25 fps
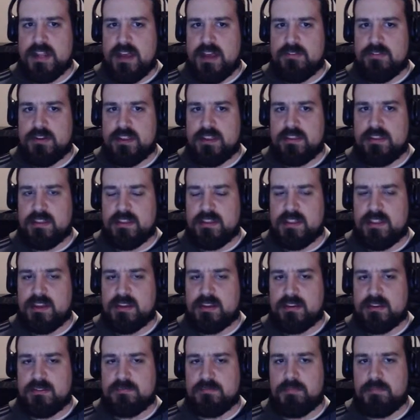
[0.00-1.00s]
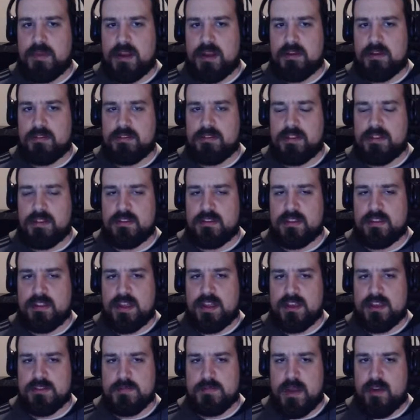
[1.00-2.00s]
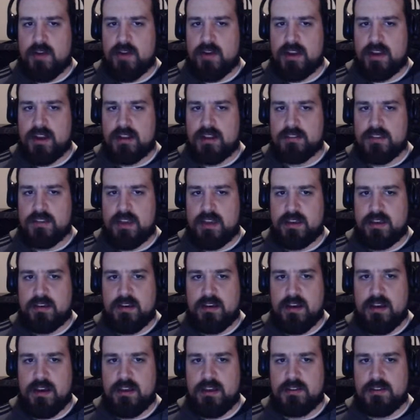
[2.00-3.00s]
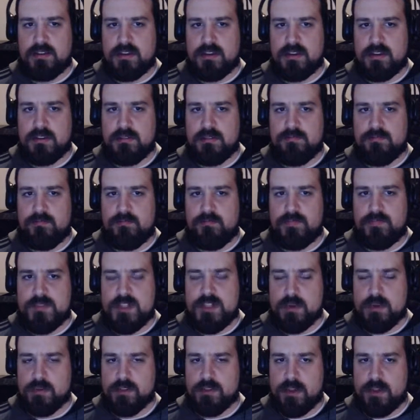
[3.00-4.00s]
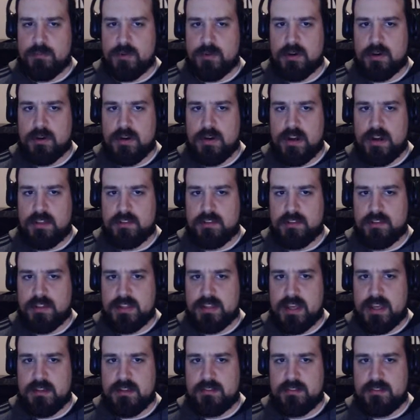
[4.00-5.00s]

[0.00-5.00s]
anything that that has bearing on like uh, the serial number or anything like that?